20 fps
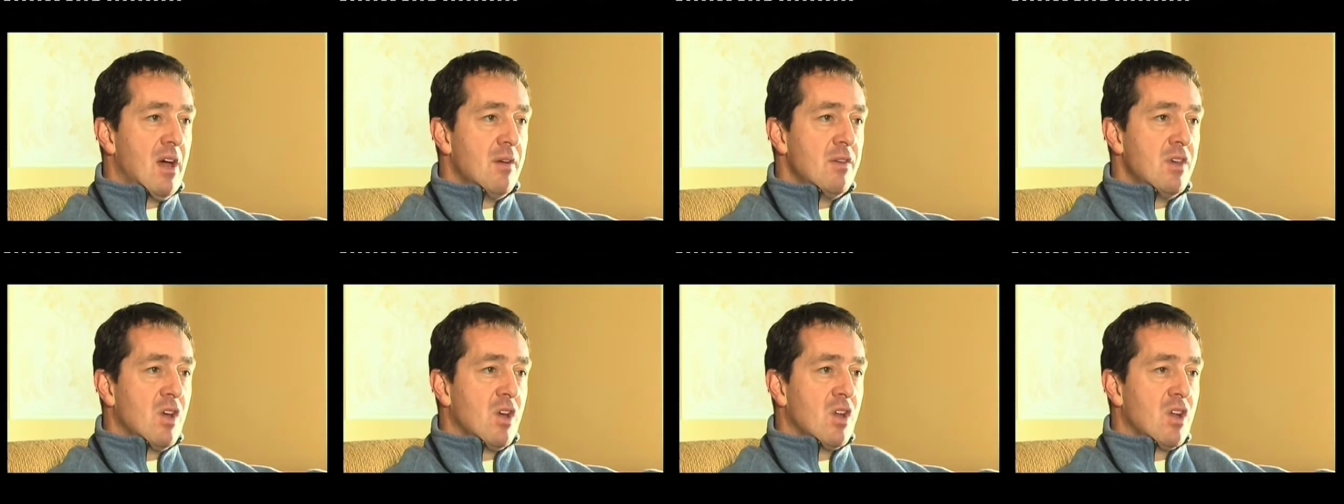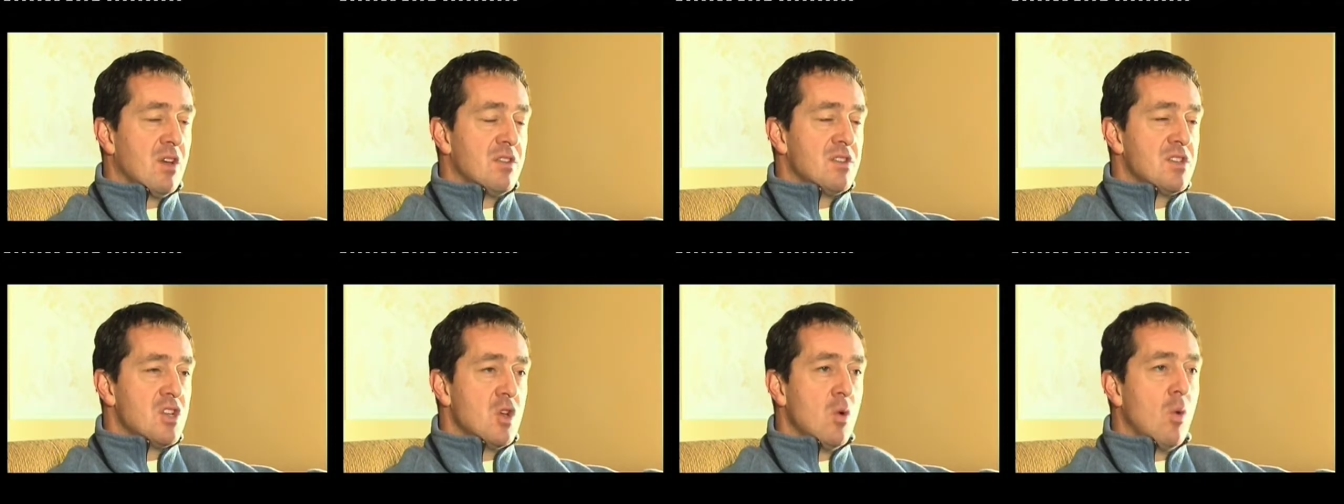you can
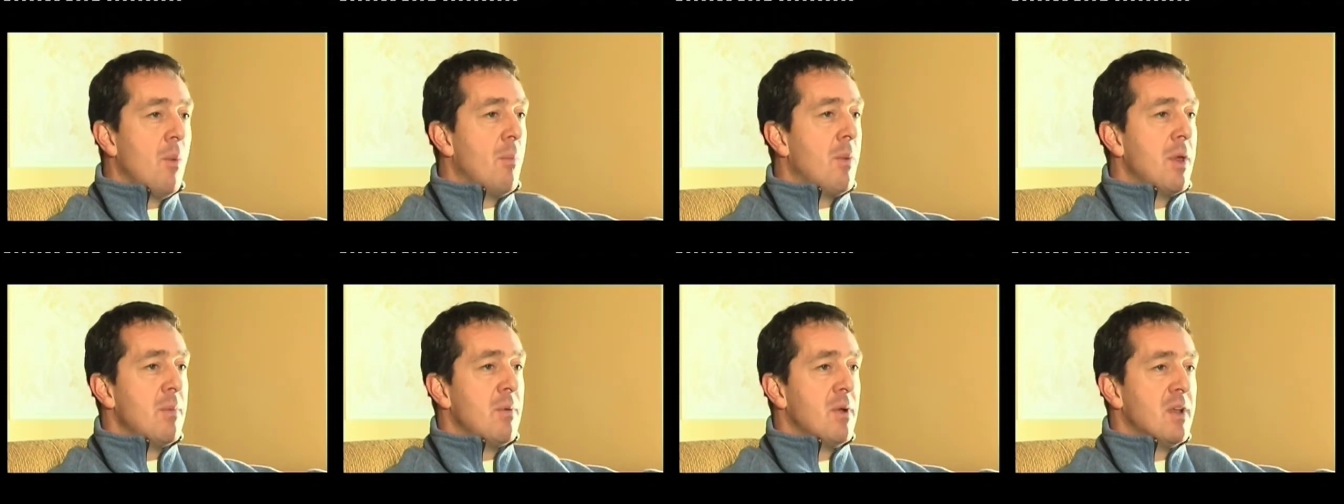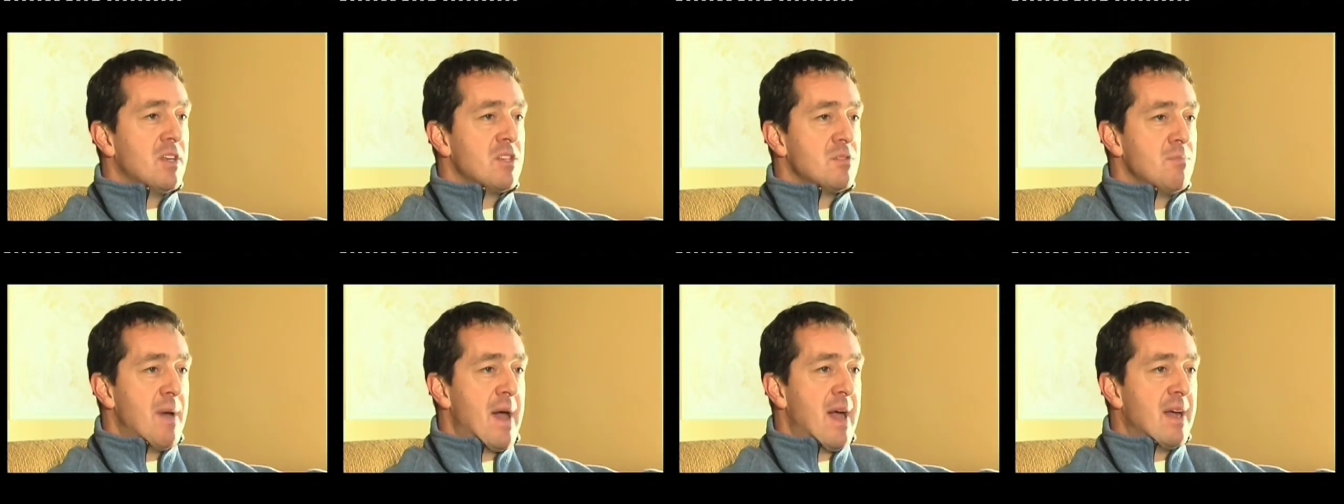either do what people
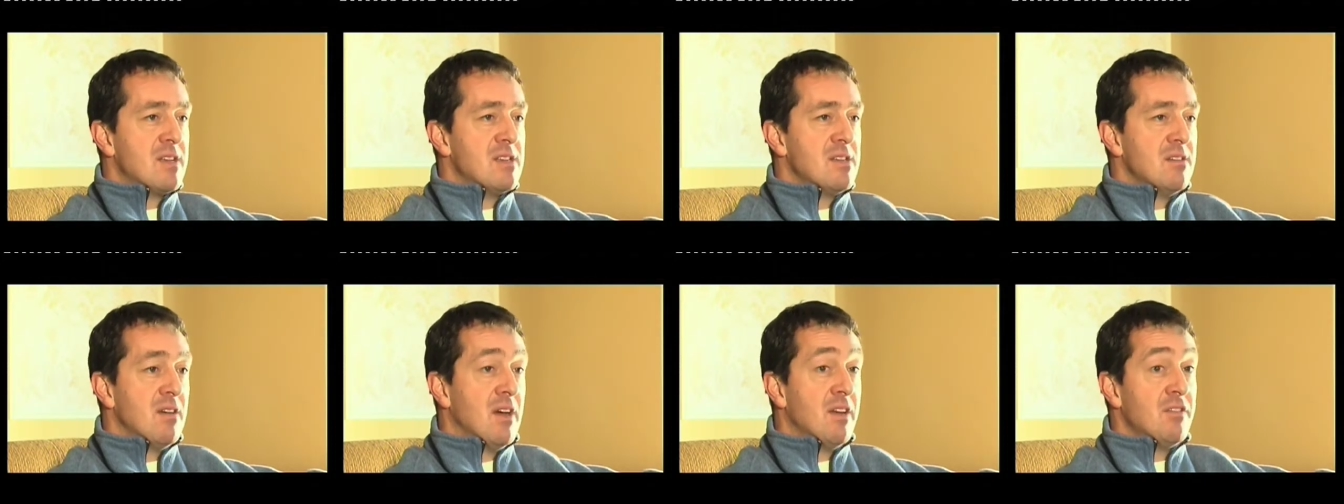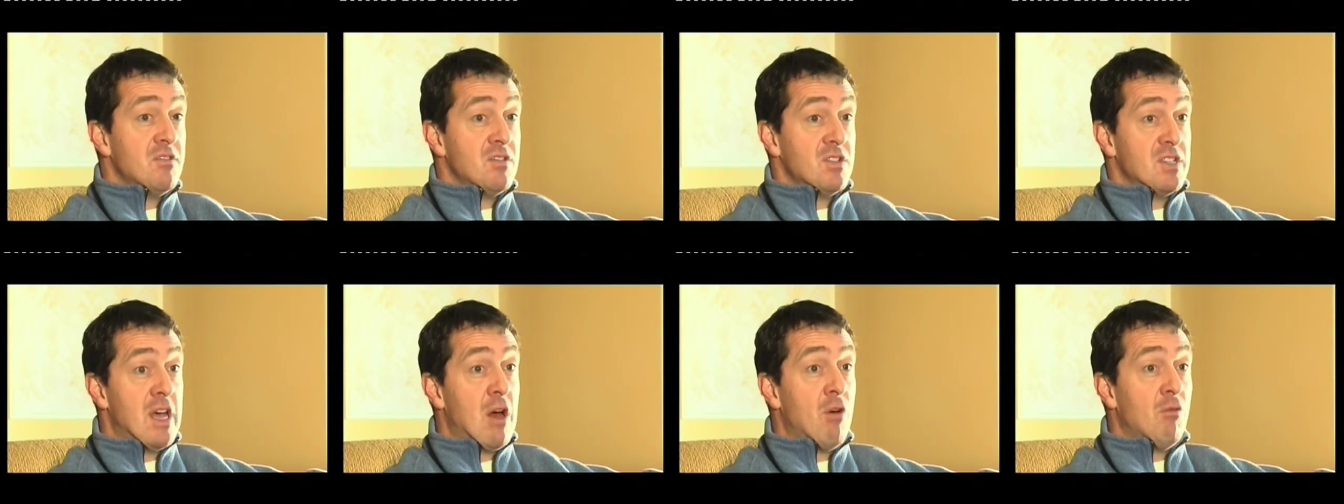expect, and
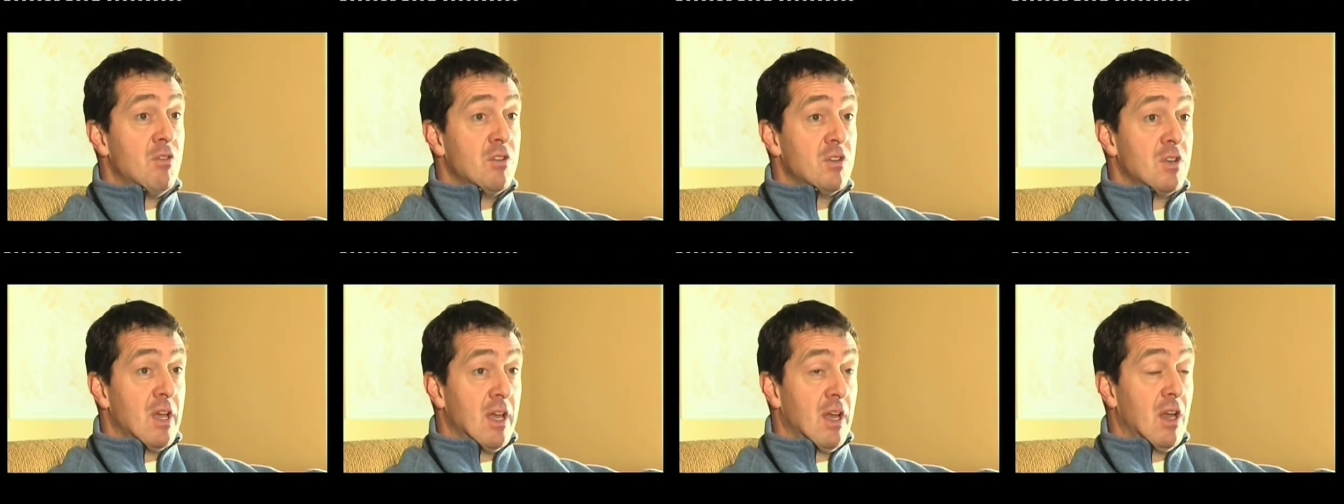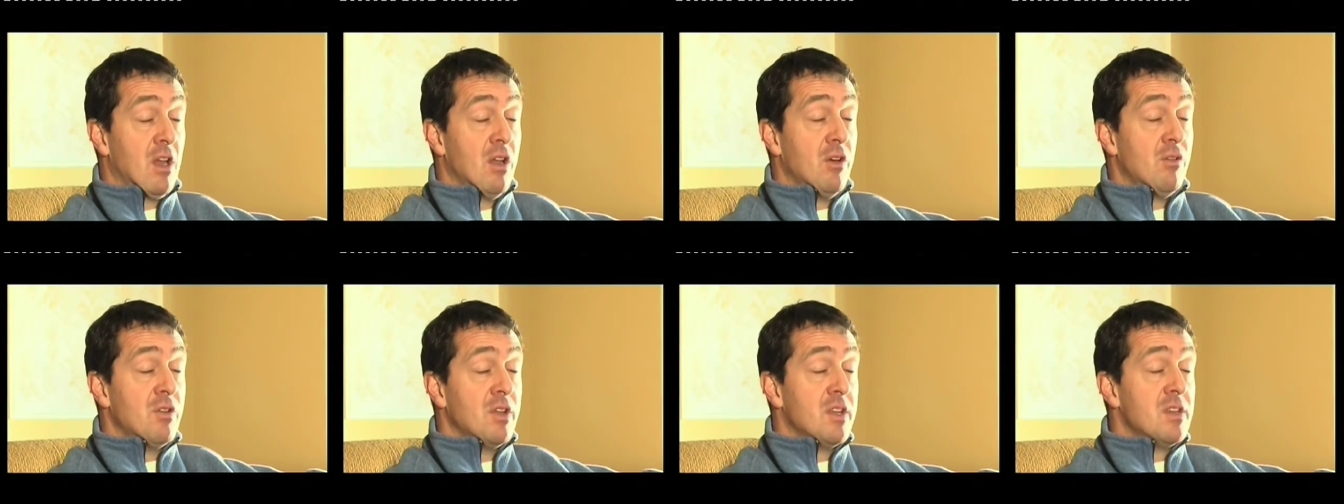yourself
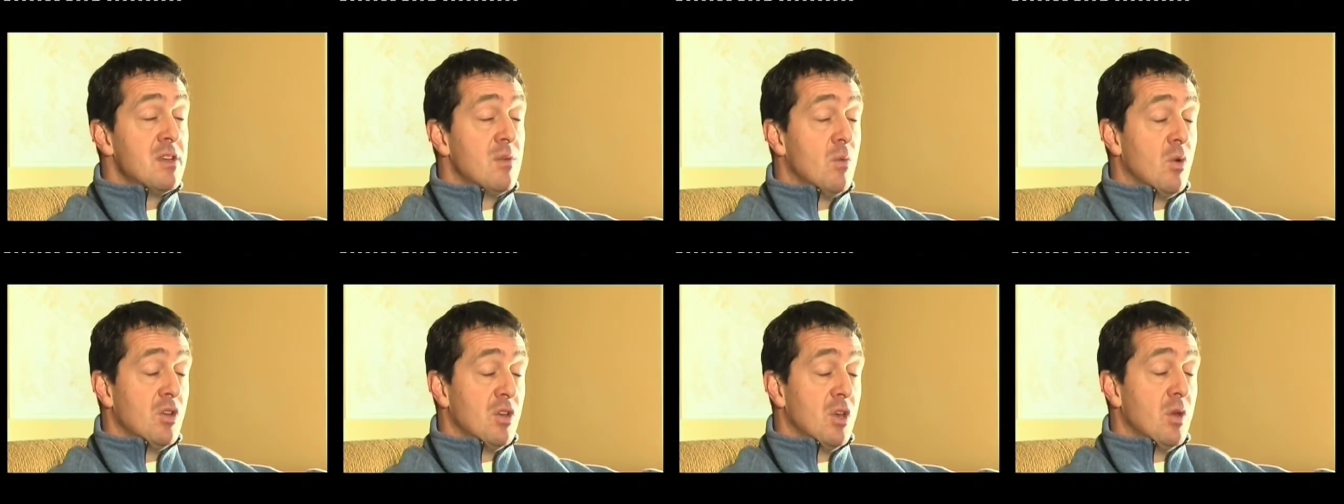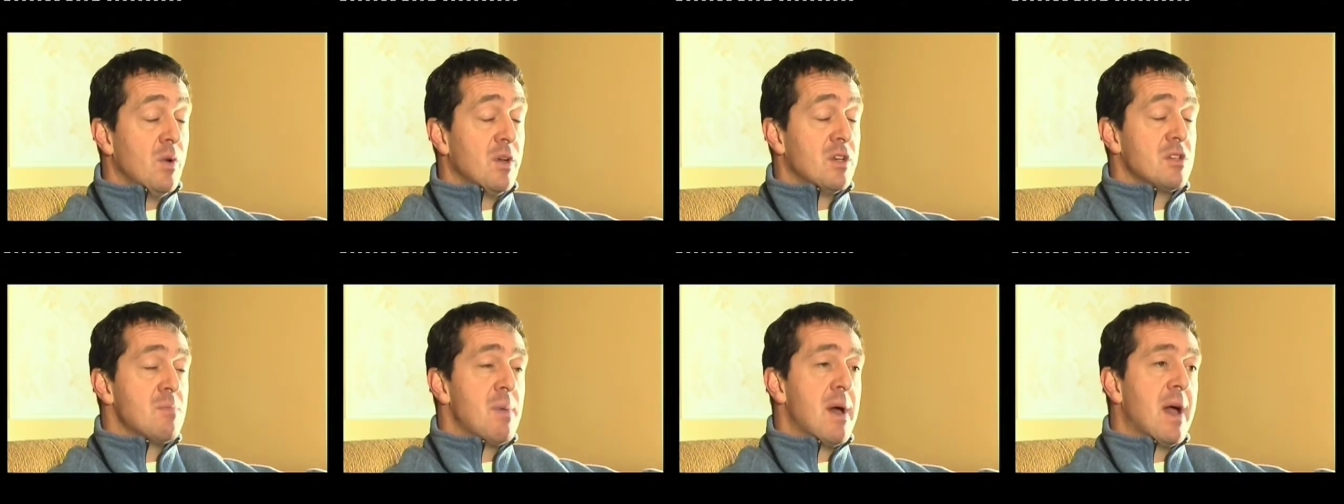included, what you
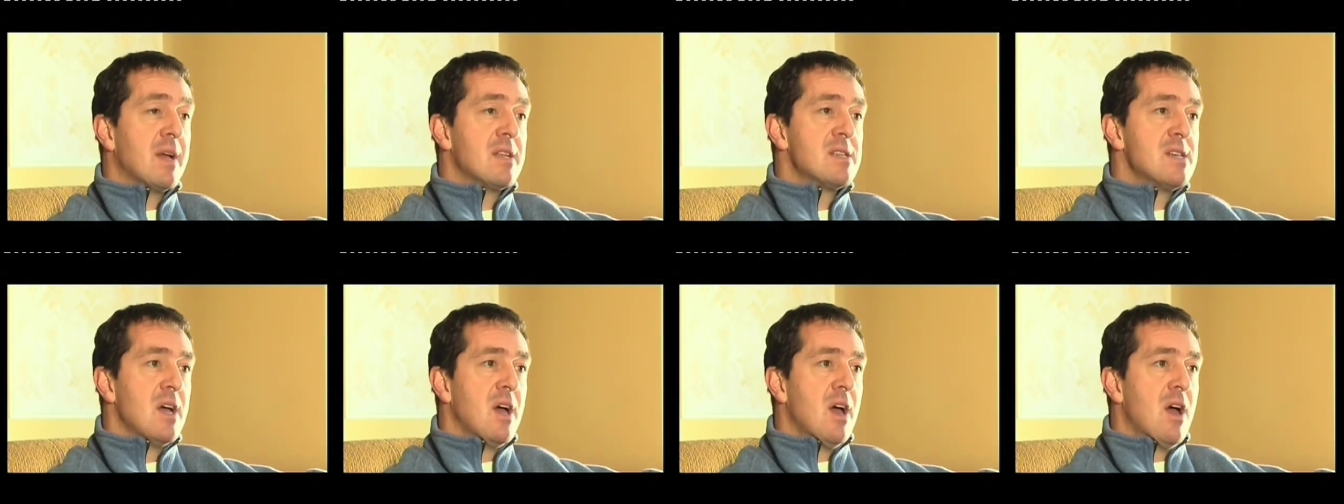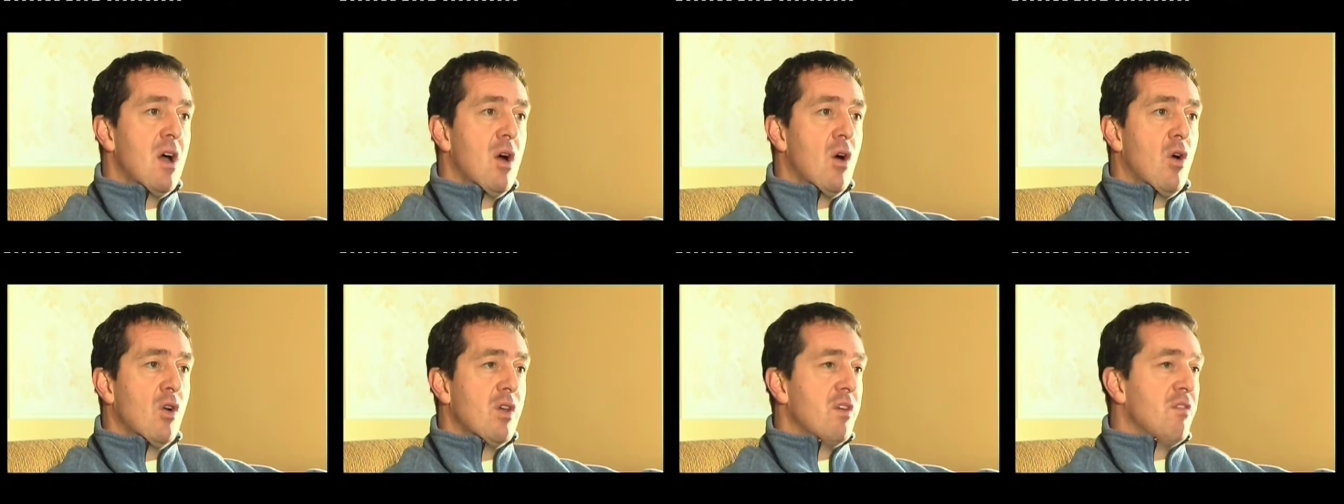expect,
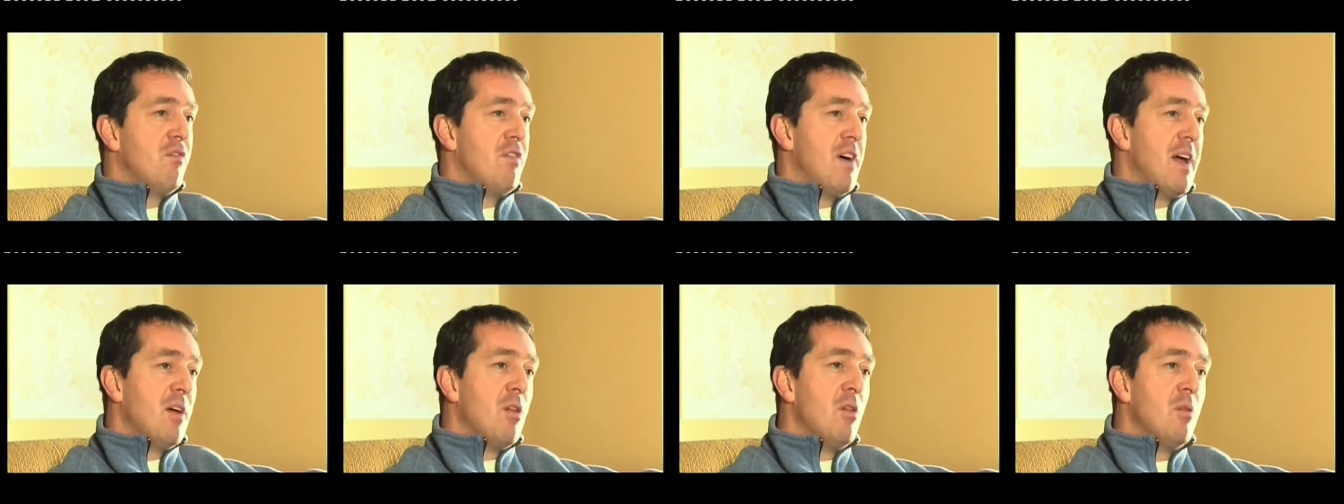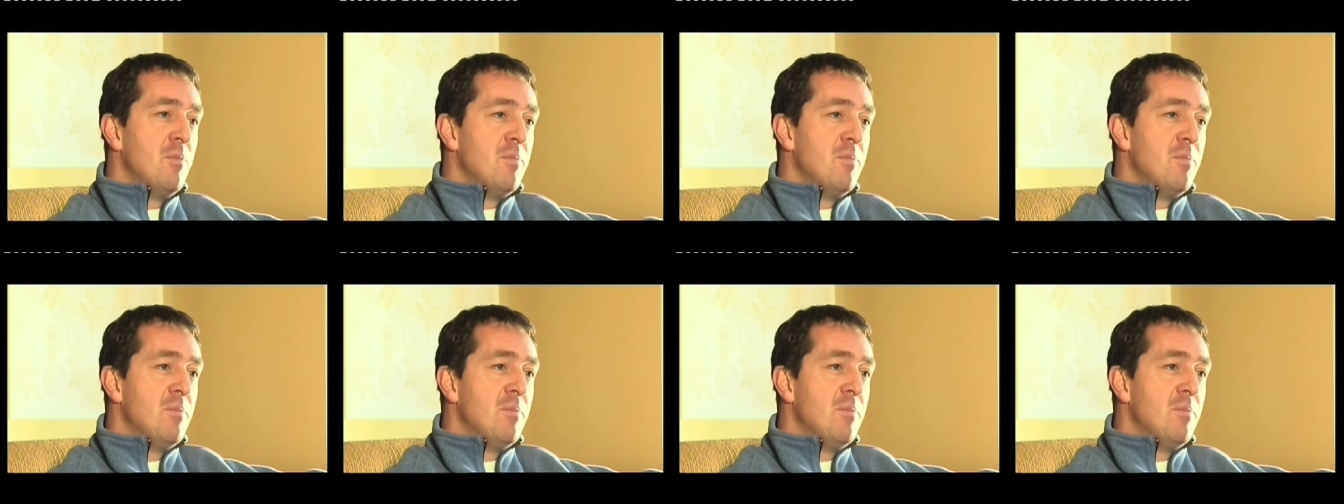or you fail.